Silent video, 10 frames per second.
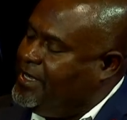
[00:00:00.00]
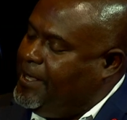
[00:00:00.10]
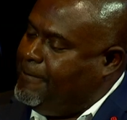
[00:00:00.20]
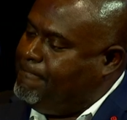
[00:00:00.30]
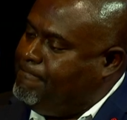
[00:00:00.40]

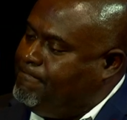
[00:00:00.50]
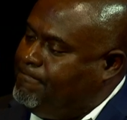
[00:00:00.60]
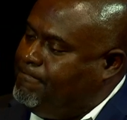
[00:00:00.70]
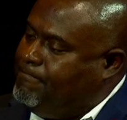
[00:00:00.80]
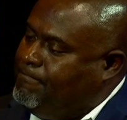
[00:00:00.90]
um,
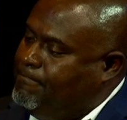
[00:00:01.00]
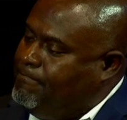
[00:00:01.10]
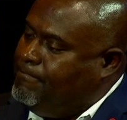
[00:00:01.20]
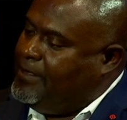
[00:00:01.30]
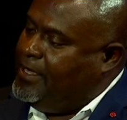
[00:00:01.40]

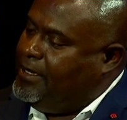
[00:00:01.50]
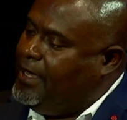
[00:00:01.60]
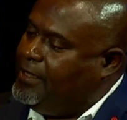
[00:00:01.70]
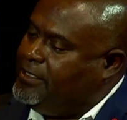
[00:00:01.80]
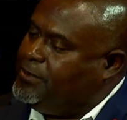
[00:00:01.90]

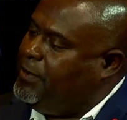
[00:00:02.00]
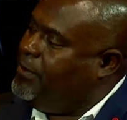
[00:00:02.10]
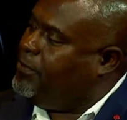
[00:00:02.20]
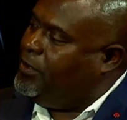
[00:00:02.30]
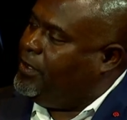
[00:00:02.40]
yeah, these
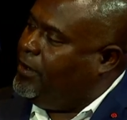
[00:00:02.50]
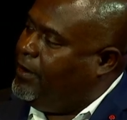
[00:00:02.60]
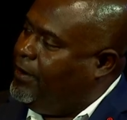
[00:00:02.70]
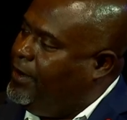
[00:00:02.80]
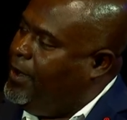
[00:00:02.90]
people
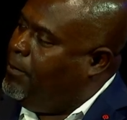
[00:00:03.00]
are